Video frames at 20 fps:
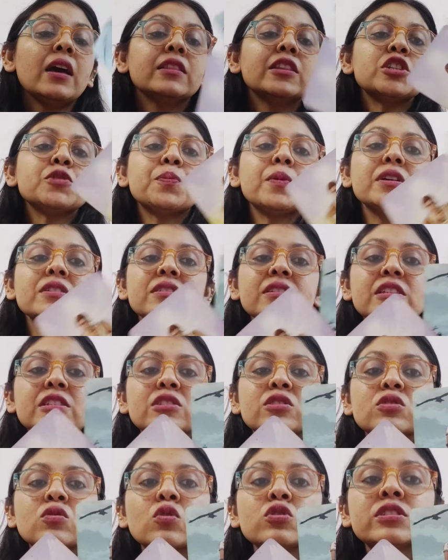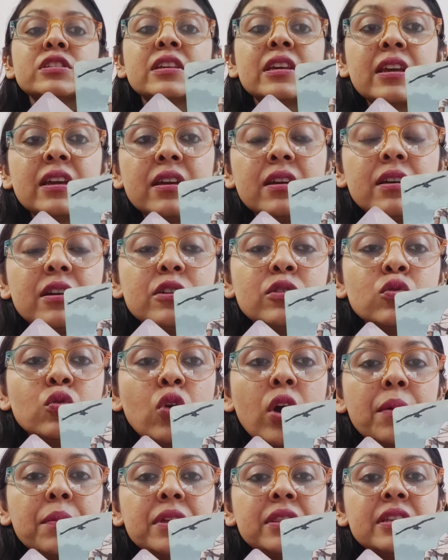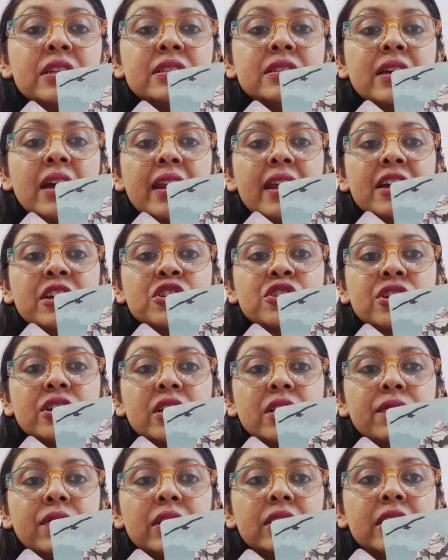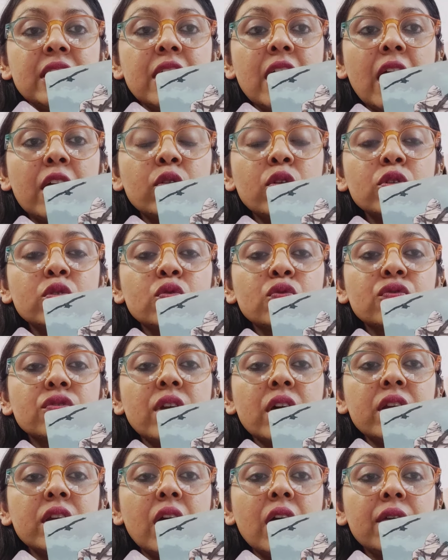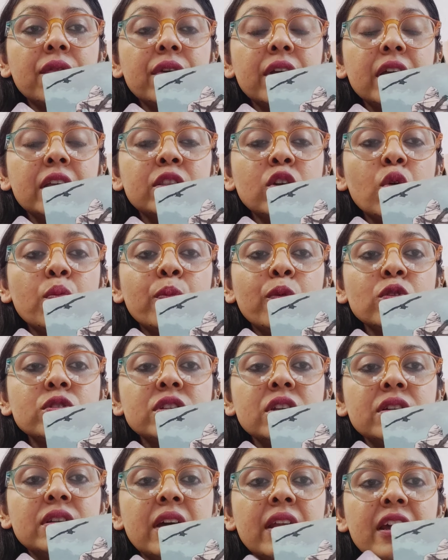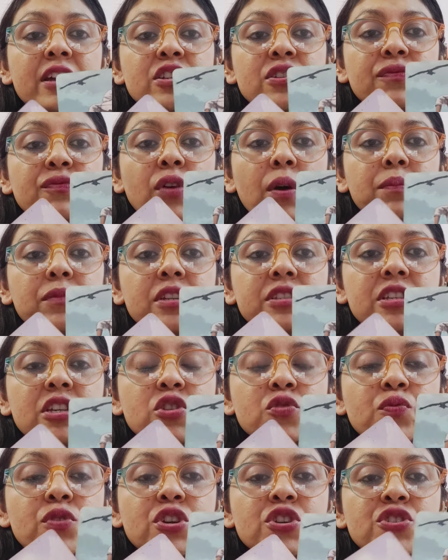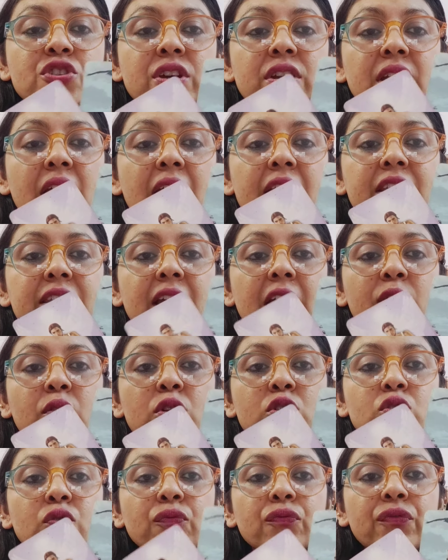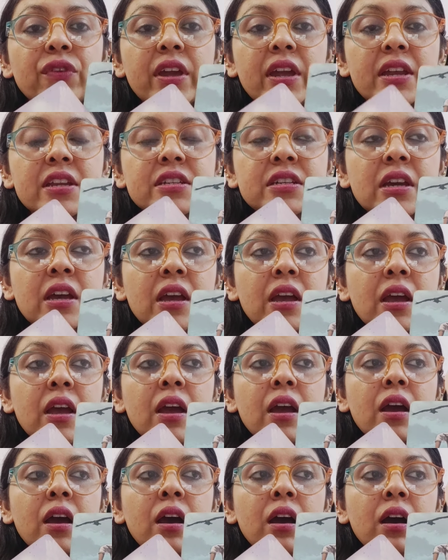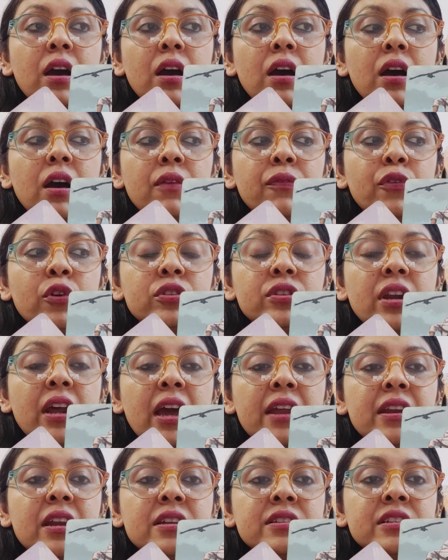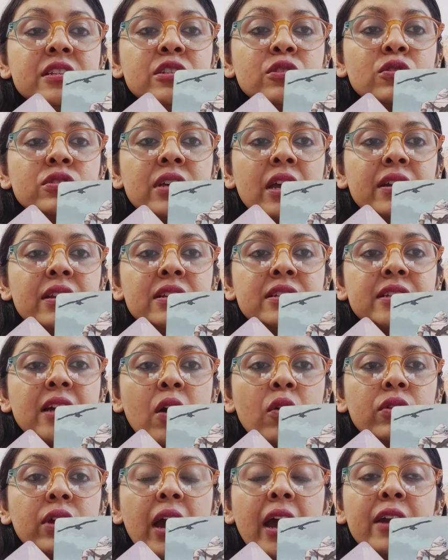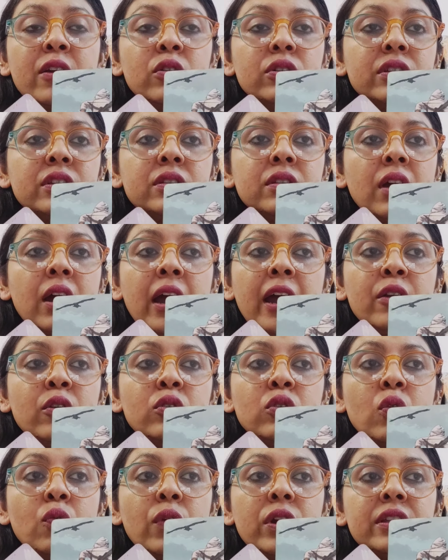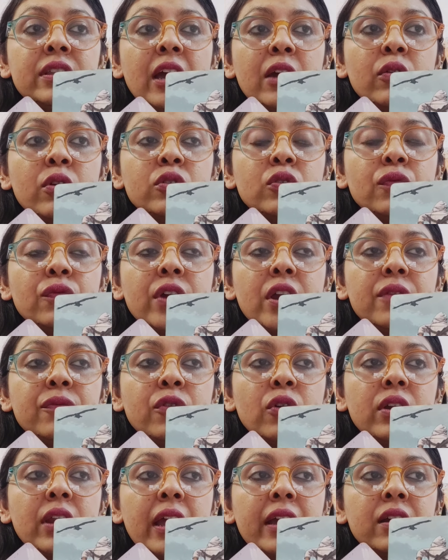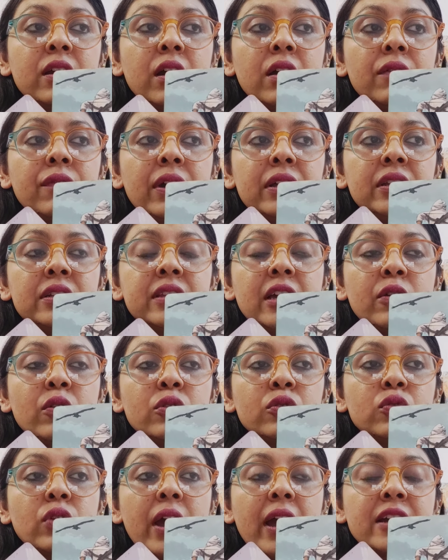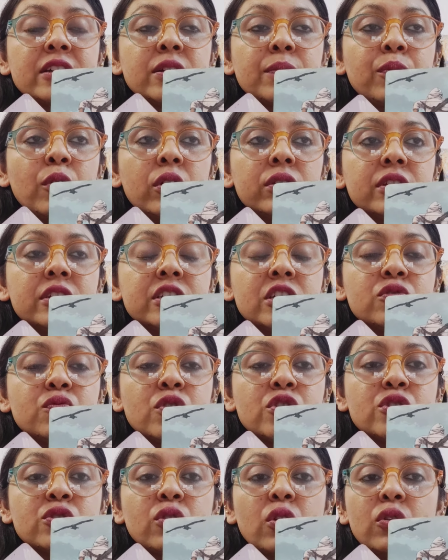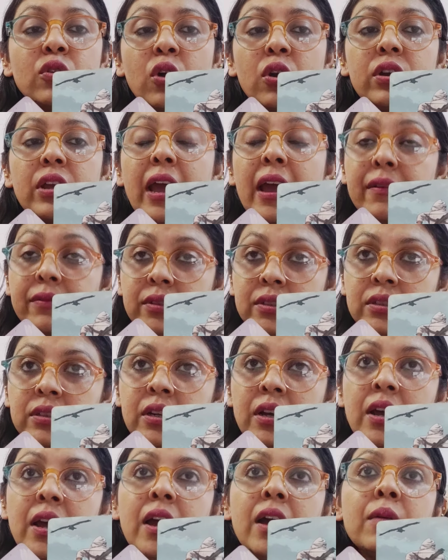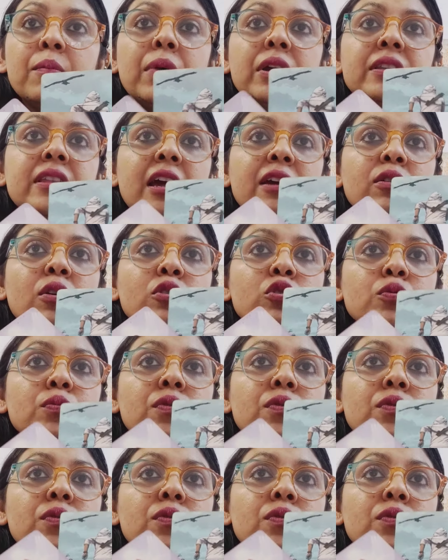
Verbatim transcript: this person is so scared to come in this direction even they are going to run away in the opposite direction from the situation and they are going to wait uh, for their energies to settle down i don't i don't know what they are going to wait for like uh, whether they're going to act upon the situation or not ever but they are going